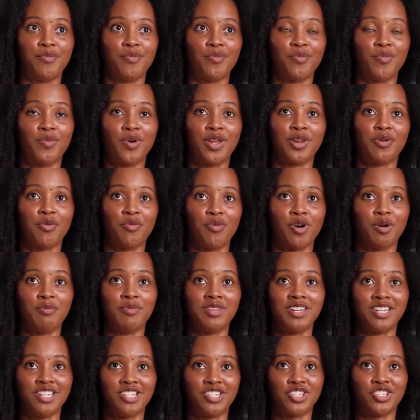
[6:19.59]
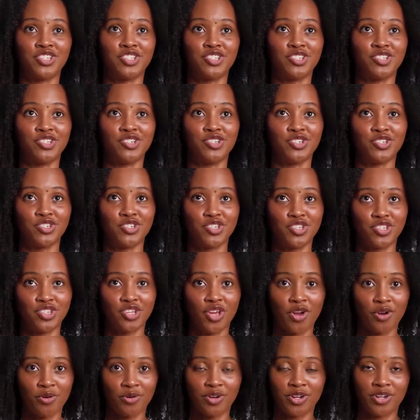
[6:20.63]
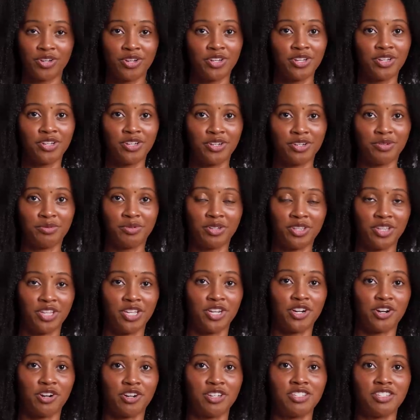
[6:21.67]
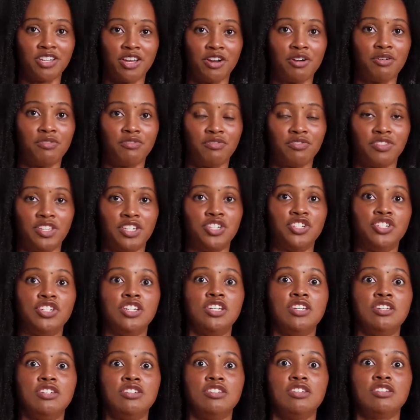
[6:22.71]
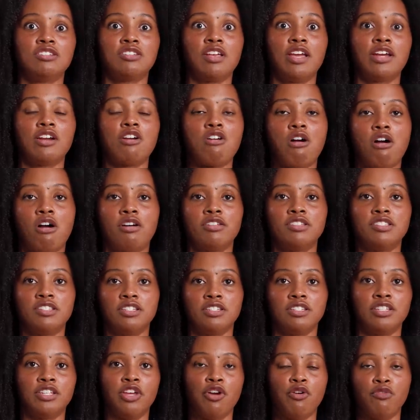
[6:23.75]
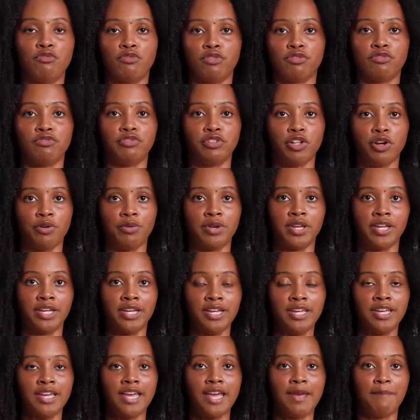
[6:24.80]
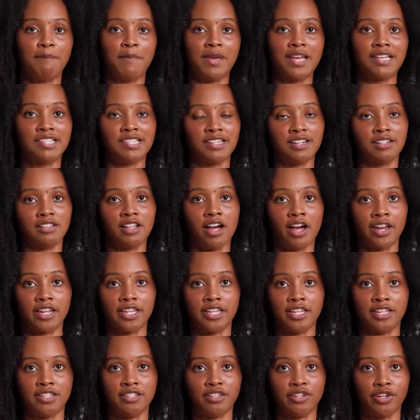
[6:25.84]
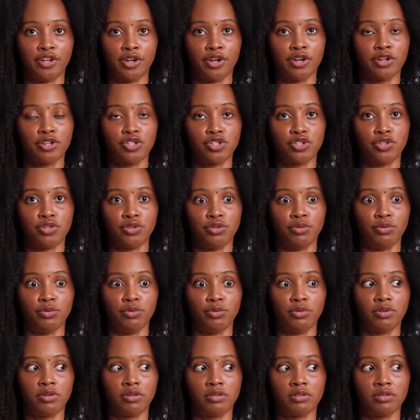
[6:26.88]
when a woman is so good within herself that she is just like constantly overflowing, it makes it a lot easier to